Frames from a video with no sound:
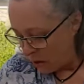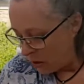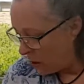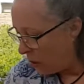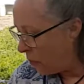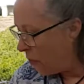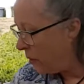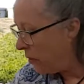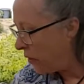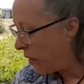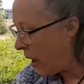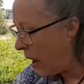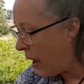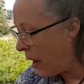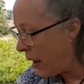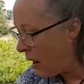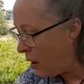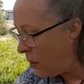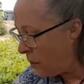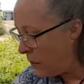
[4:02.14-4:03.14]
So we've
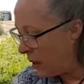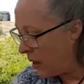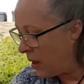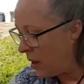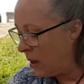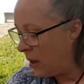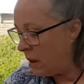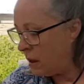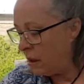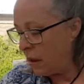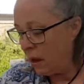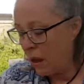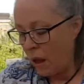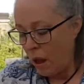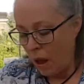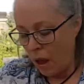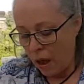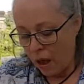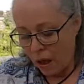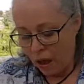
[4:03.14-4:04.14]
cut open.
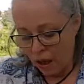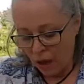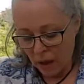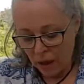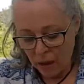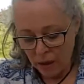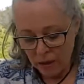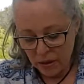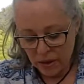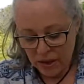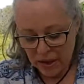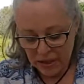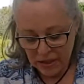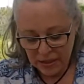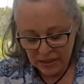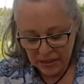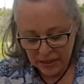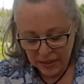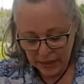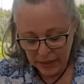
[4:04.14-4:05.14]
Now the
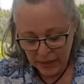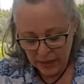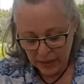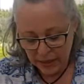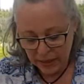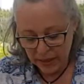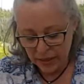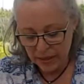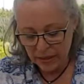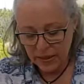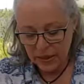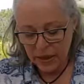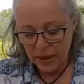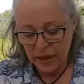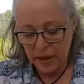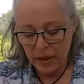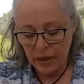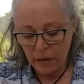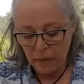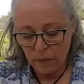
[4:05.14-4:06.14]

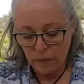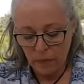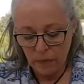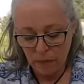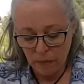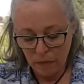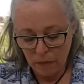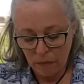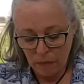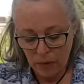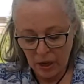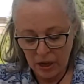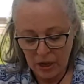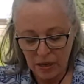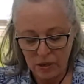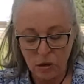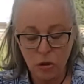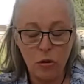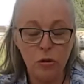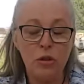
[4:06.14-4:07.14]
CTC
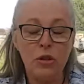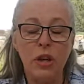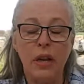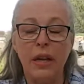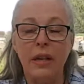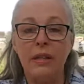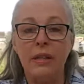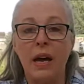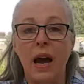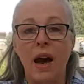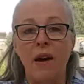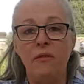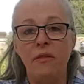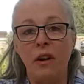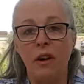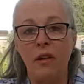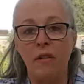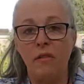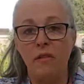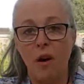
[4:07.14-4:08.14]
is usually, it's cut
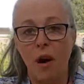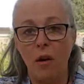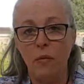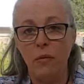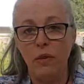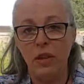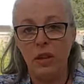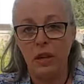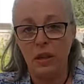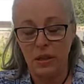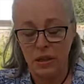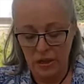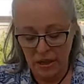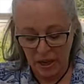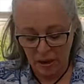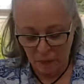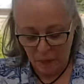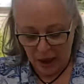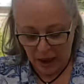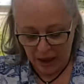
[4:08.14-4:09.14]
very fine within a
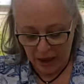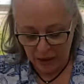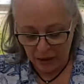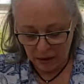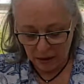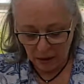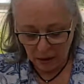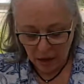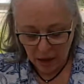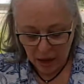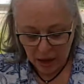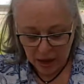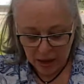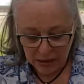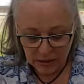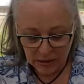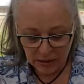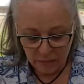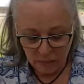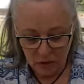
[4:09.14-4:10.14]
tea bag,
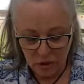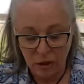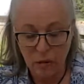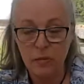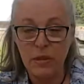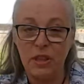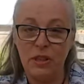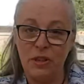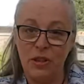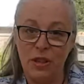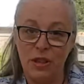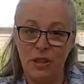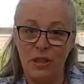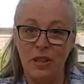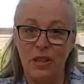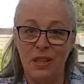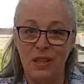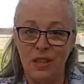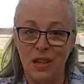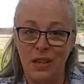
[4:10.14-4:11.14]
and sometimes it's just
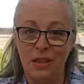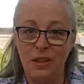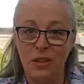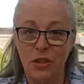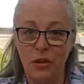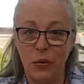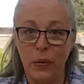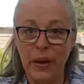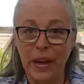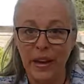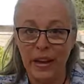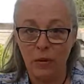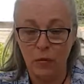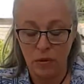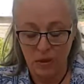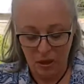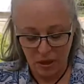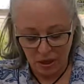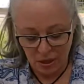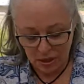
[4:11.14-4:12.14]
the dust you're getting
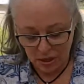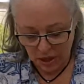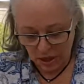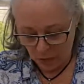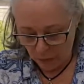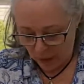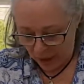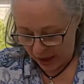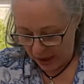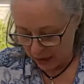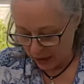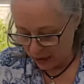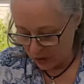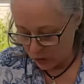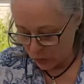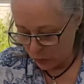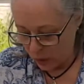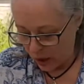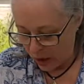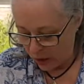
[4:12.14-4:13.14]
within a tea bag
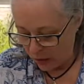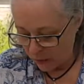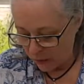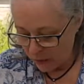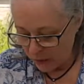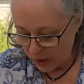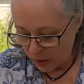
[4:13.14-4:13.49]
as well.